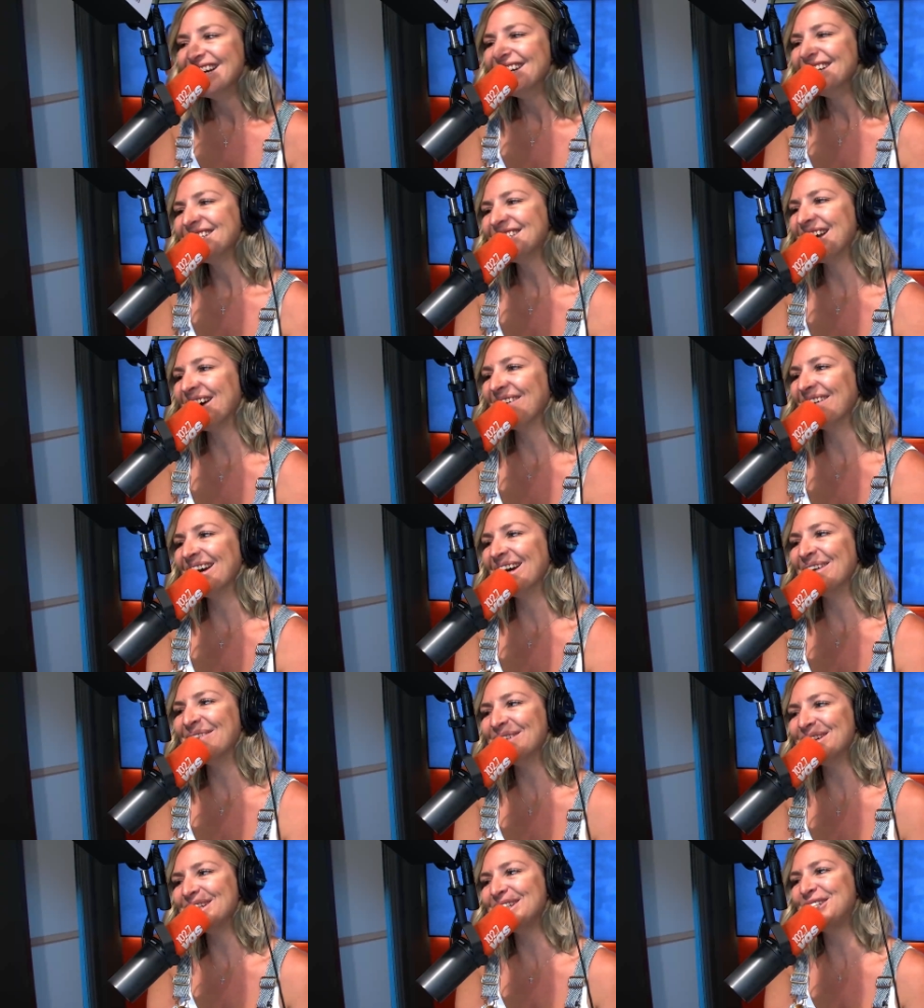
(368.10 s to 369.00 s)
So
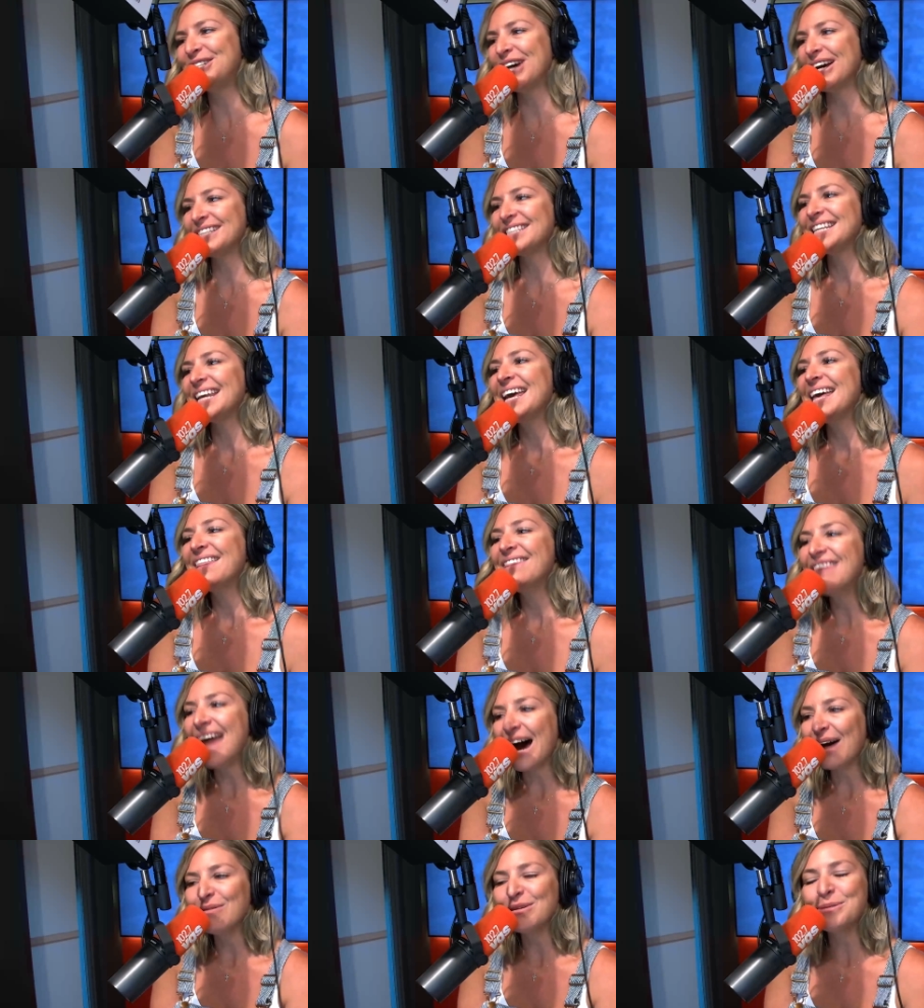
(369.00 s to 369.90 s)
it was just
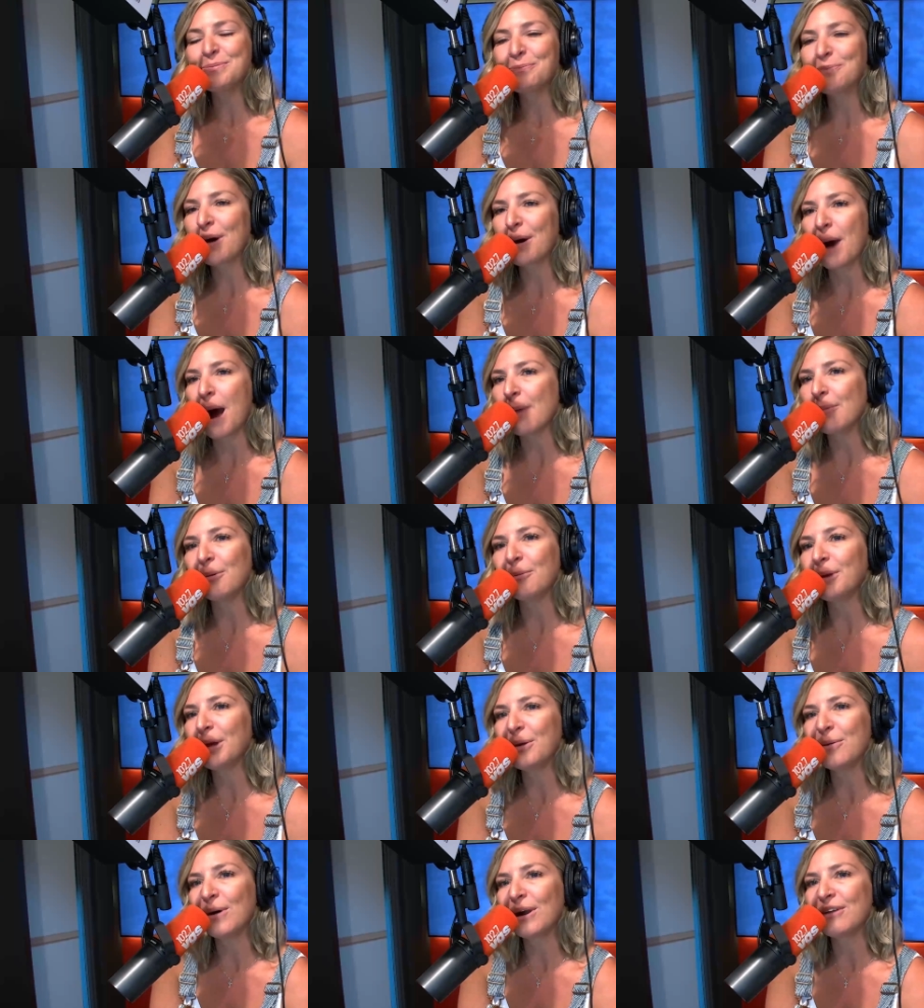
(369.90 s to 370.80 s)
that was
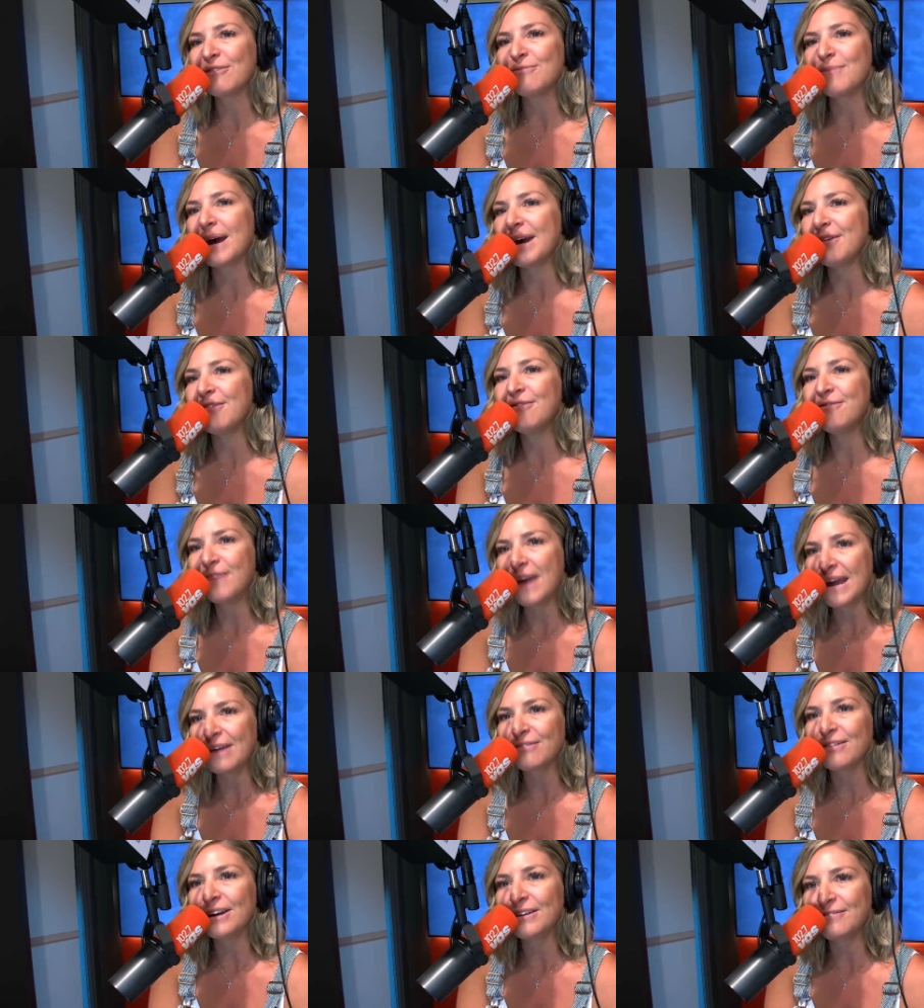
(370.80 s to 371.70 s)
probably one of my
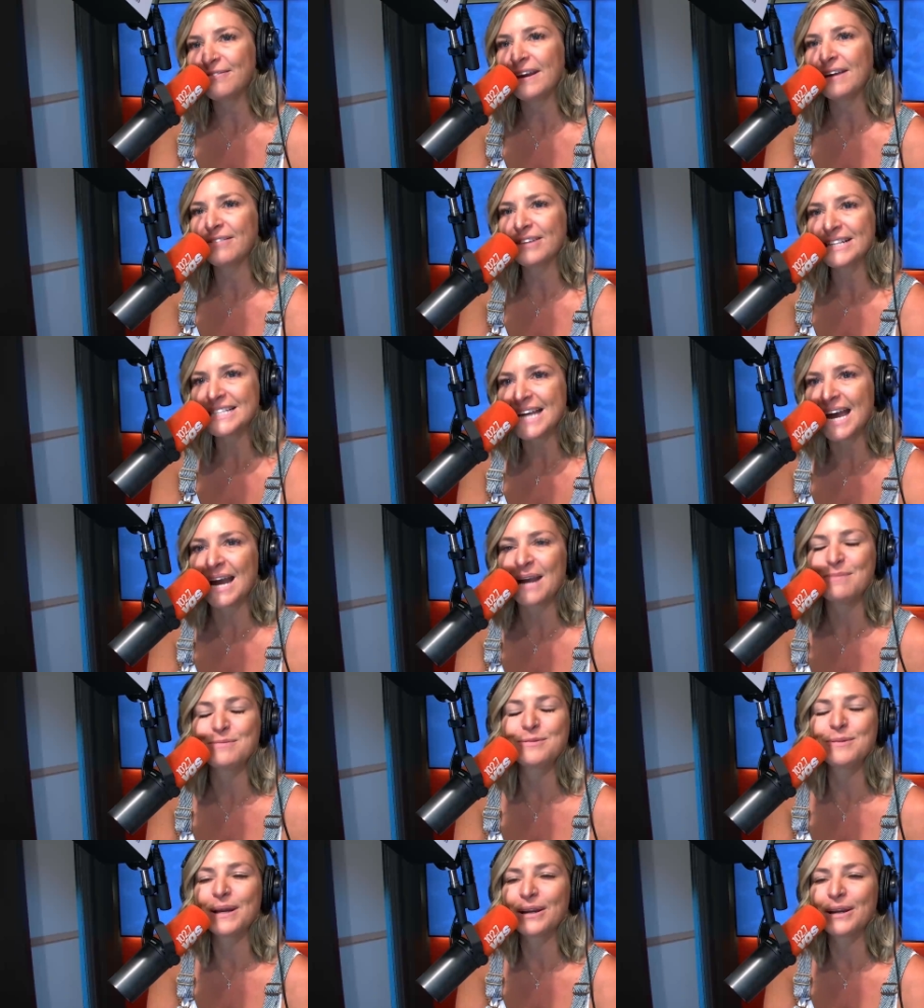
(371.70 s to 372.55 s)
favorite favorite times.